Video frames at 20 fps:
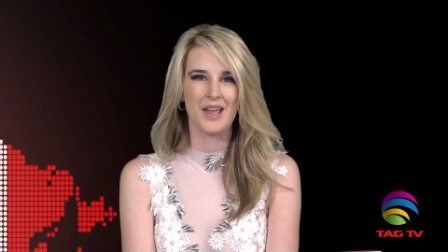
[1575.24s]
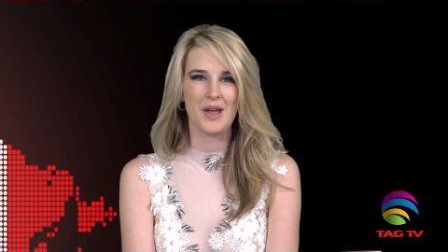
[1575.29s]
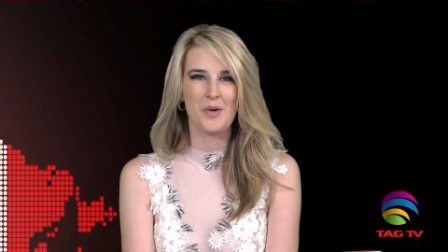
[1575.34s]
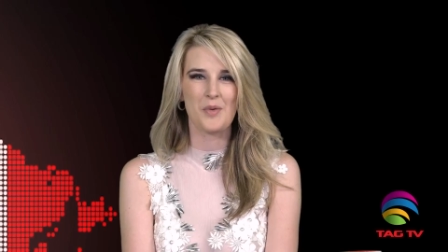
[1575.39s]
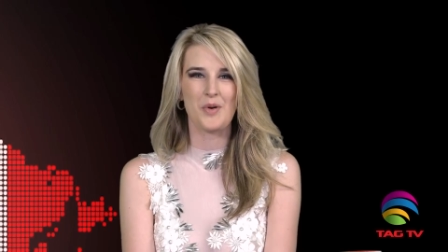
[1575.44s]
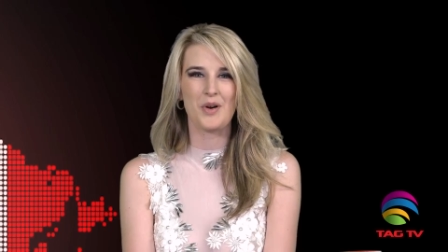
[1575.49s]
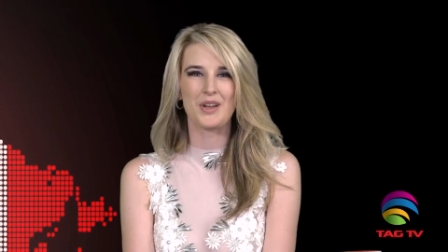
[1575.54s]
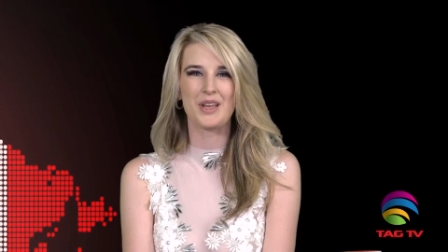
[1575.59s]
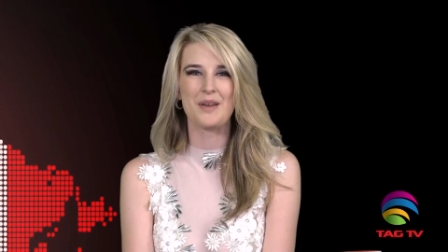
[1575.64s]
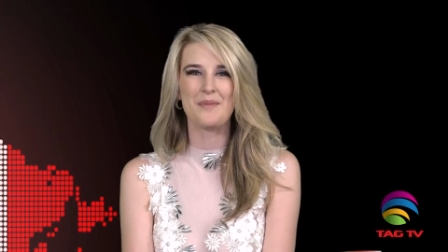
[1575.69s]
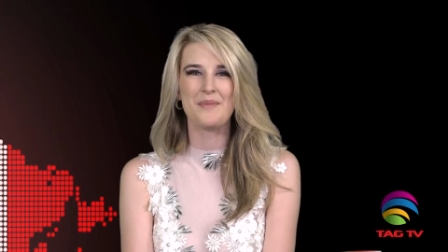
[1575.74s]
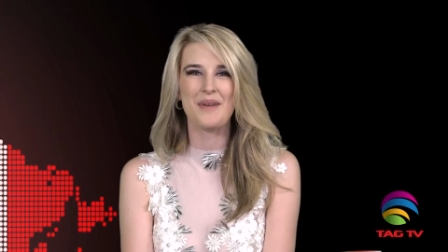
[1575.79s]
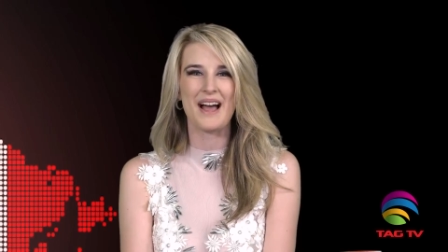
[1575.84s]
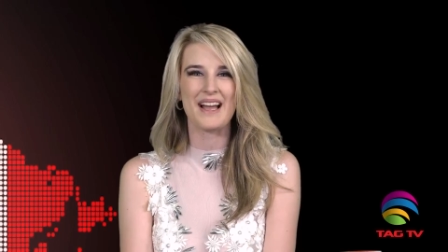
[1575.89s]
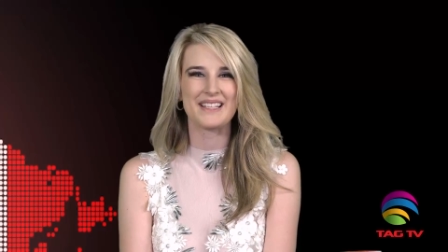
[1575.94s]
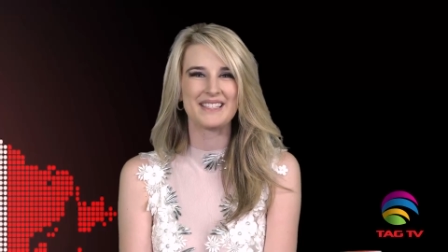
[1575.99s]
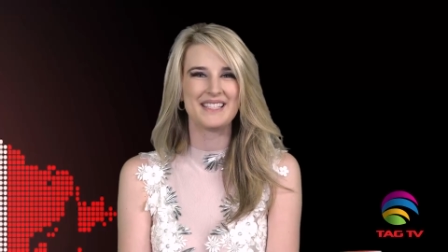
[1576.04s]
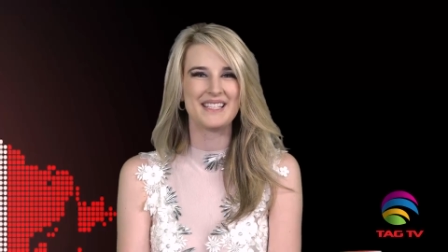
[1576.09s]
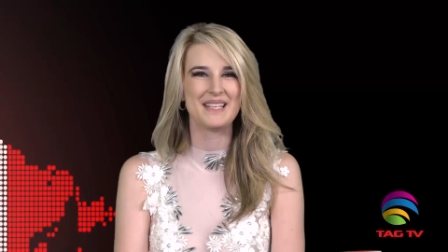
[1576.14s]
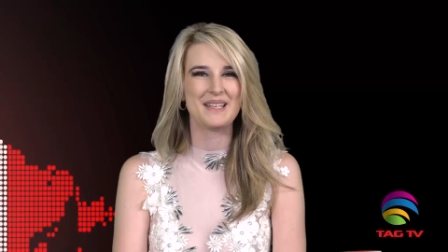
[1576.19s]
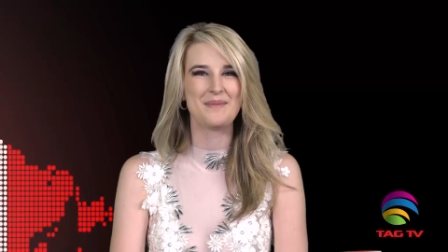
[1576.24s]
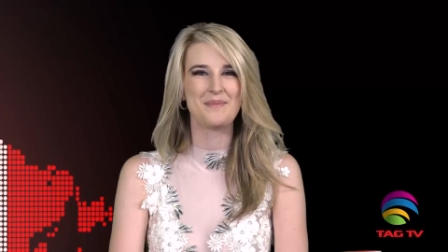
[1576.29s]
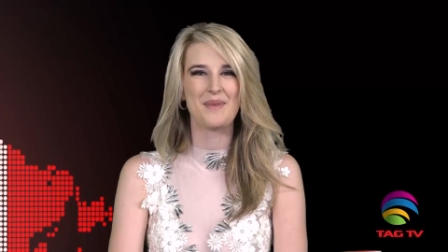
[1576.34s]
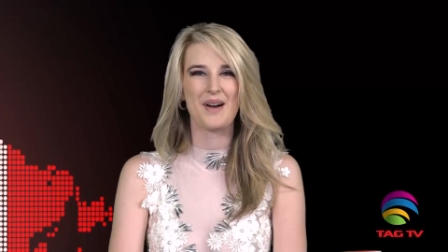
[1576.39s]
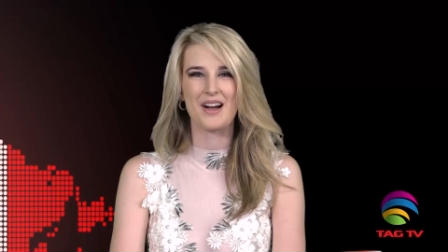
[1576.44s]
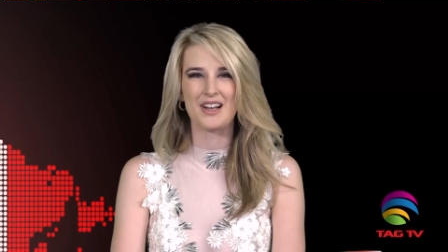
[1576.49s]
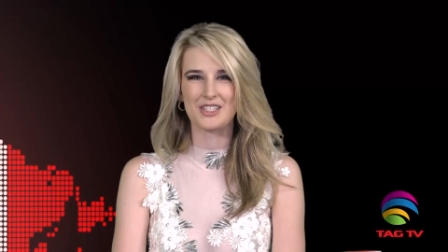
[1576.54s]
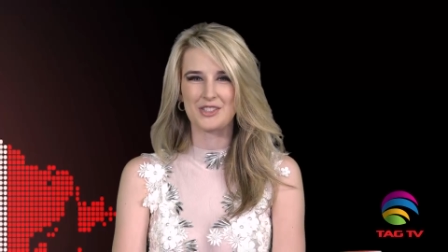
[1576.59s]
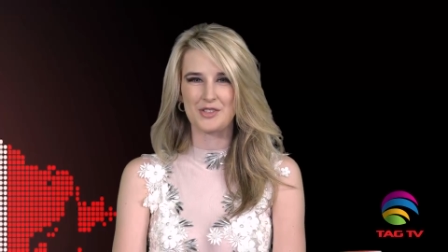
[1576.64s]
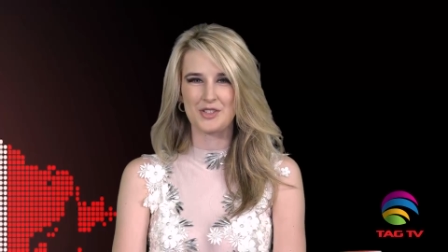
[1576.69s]
Welcome back to
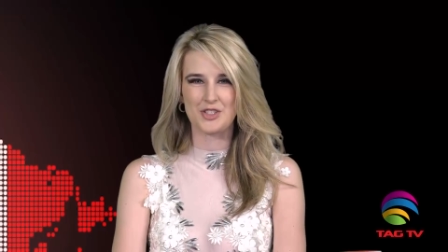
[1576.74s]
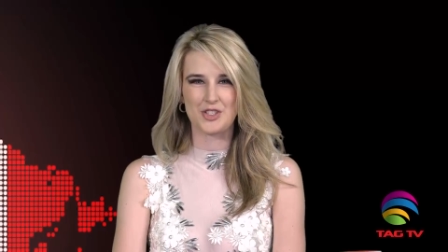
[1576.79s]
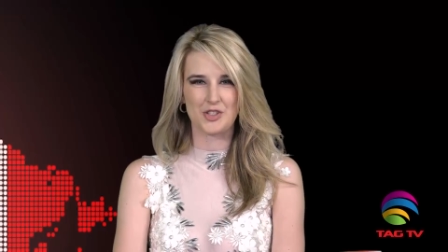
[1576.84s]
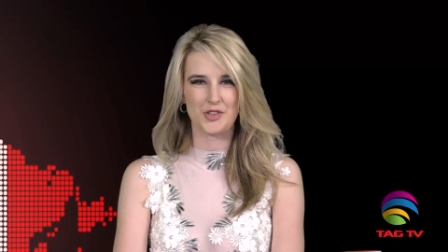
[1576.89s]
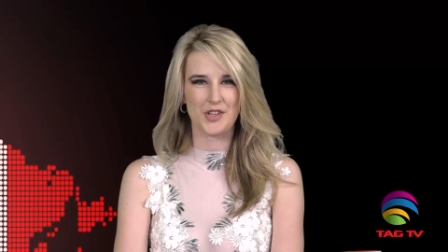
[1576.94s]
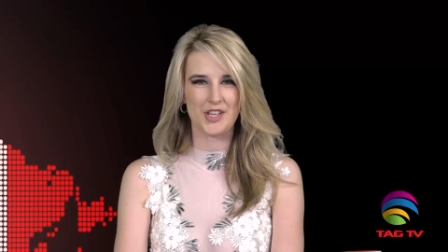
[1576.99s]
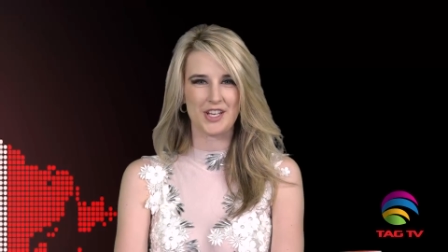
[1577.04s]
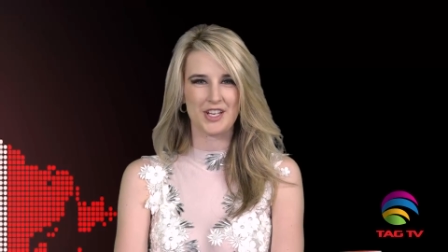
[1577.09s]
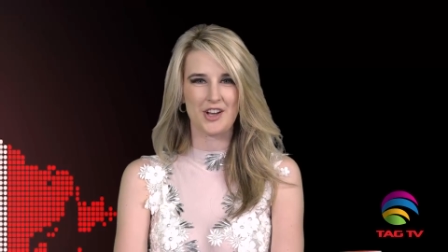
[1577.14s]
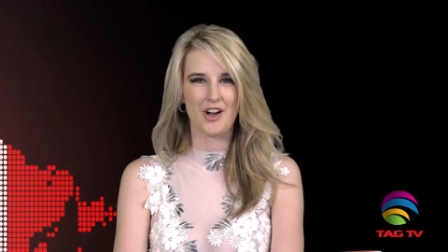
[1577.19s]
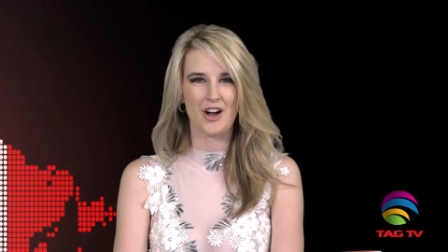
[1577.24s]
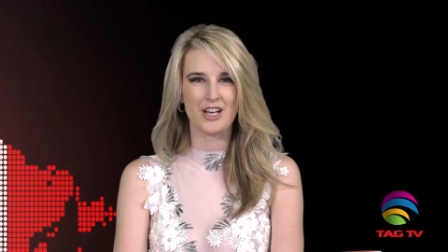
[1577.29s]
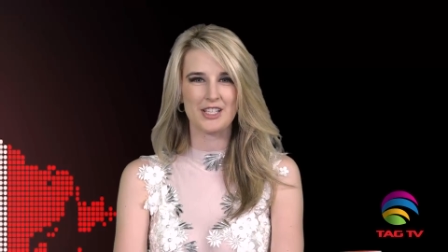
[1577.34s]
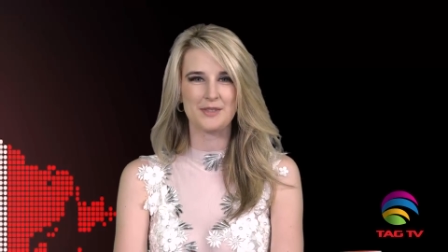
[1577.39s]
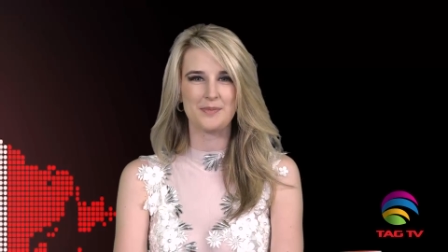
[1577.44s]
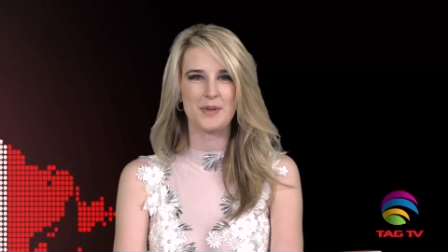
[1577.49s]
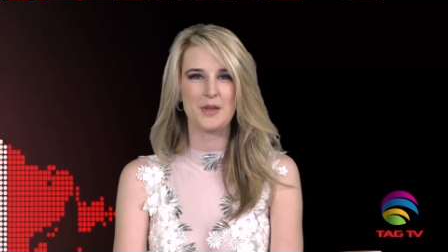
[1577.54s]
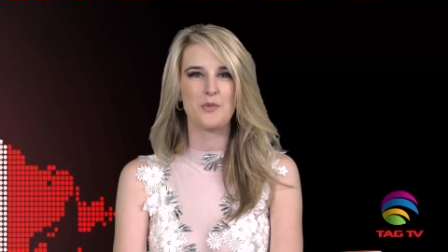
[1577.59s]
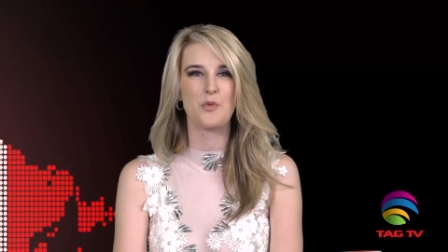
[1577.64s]
Inbox with Julia Cosby.